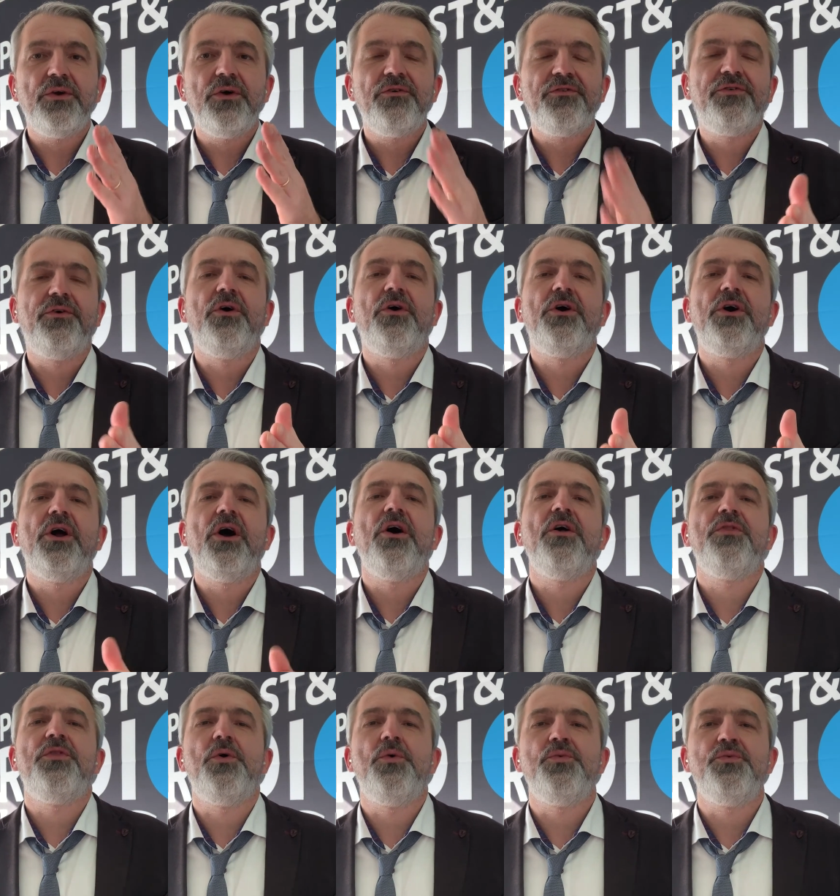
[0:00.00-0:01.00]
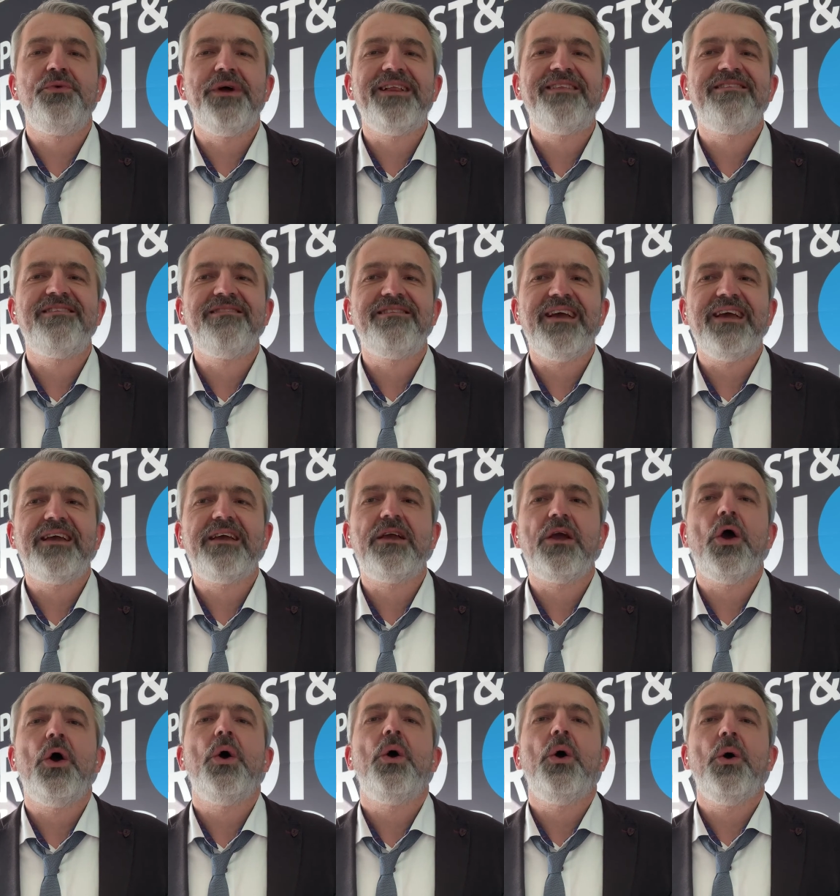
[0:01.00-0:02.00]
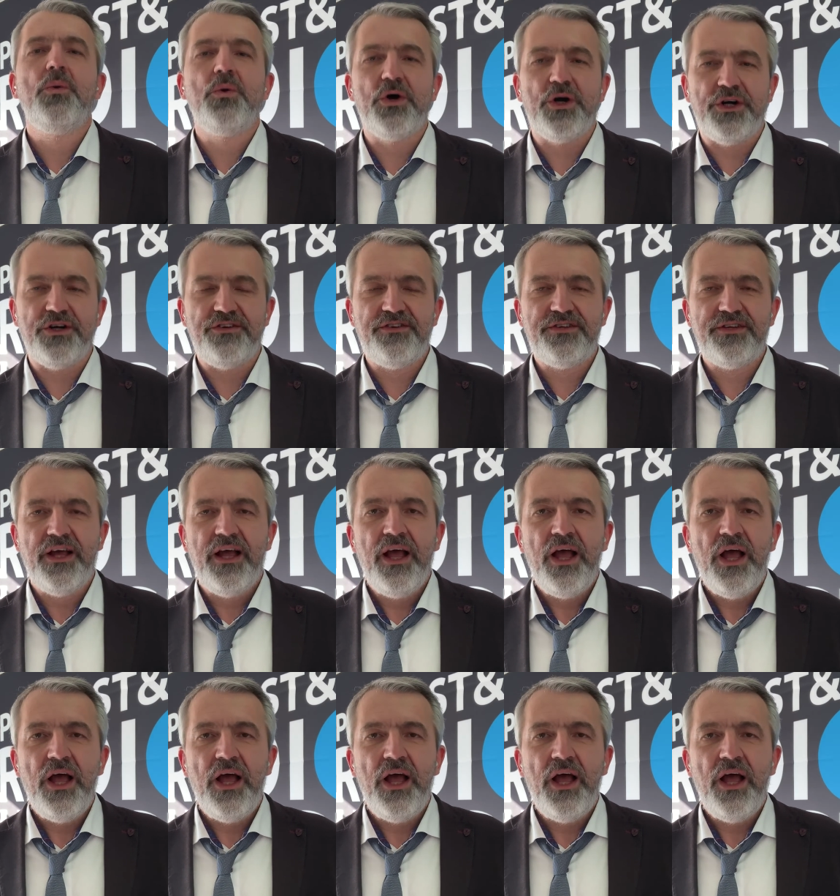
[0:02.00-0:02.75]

for the RedTech Awards.